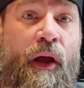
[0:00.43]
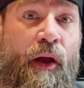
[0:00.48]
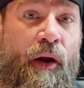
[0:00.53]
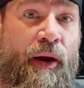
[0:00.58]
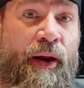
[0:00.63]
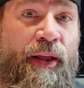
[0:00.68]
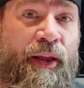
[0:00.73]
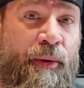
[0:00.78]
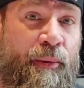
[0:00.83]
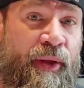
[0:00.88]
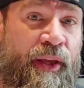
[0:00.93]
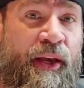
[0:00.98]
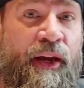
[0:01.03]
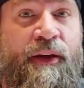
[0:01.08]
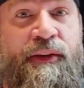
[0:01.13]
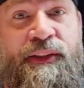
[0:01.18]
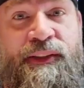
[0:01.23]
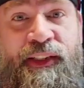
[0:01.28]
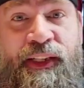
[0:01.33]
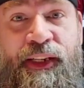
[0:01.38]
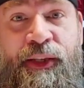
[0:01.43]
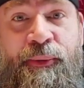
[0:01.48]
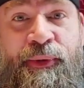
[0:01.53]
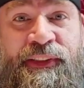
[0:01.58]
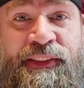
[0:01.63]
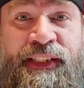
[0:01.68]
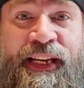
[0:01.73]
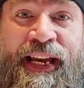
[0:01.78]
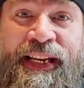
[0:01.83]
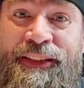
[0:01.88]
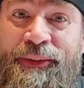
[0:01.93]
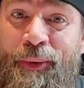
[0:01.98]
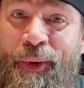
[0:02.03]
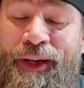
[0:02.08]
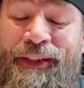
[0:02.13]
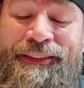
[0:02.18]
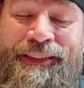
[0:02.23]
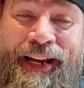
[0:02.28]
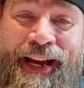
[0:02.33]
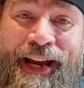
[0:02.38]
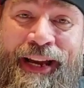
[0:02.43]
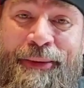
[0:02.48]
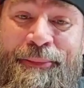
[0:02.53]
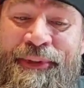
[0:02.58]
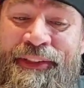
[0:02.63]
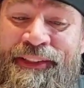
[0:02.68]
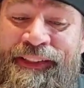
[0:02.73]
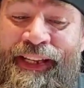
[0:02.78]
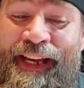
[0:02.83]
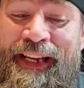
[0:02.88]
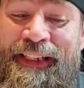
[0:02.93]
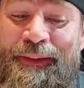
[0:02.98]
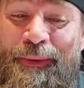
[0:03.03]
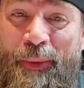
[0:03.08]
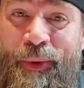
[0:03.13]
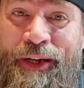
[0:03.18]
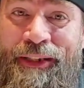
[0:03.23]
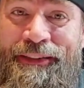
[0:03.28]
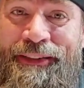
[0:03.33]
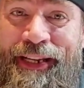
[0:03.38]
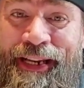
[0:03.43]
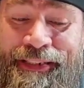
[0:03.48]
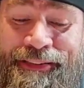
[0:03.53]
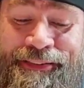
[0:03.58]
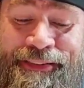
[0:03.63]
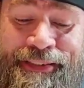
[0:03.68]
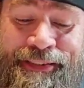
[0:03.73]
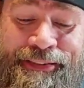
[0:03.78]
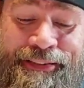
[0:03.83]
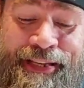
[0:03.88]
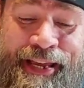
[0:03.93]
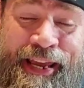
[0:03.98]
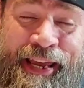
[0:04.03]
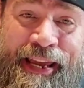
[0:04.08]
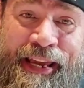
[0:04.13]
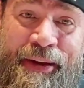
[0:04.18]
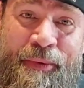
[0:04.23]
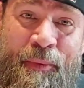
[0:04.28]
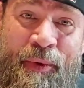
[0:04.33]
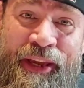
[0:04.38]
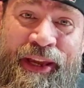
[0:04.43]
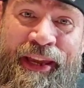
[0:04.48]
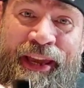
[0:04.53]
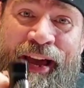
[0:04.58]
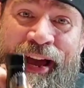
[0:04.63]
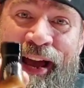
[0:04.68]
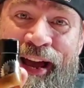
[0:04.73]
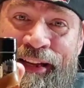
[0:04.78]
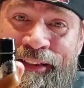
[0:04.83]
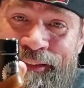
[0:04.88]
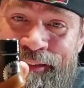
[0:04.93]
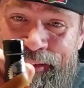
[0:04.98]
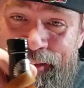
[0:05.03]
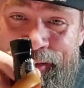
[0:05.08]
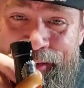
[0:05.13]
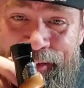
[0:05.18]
All right, here we go. It's Eating with Sasquatch. I am the Sasquatch, and today we got